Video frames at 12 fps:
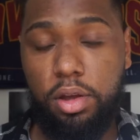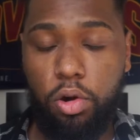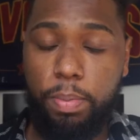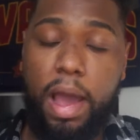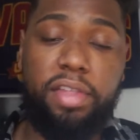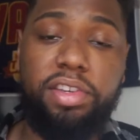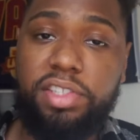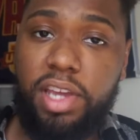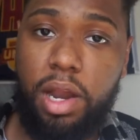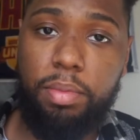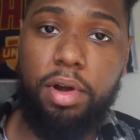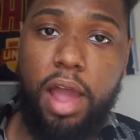or buy this
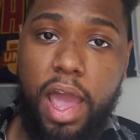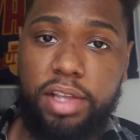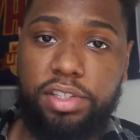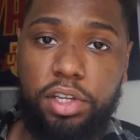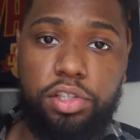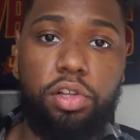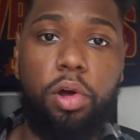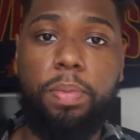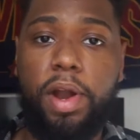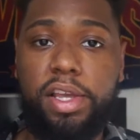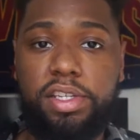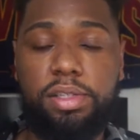camera at such a low
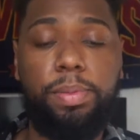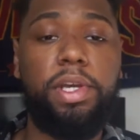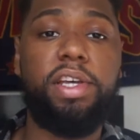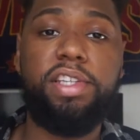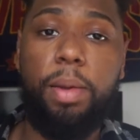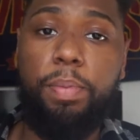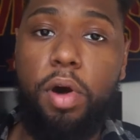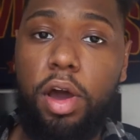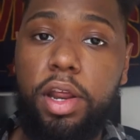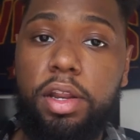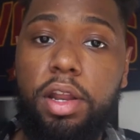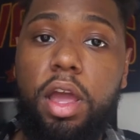price is because I
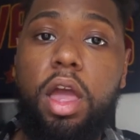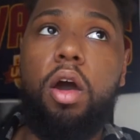bought it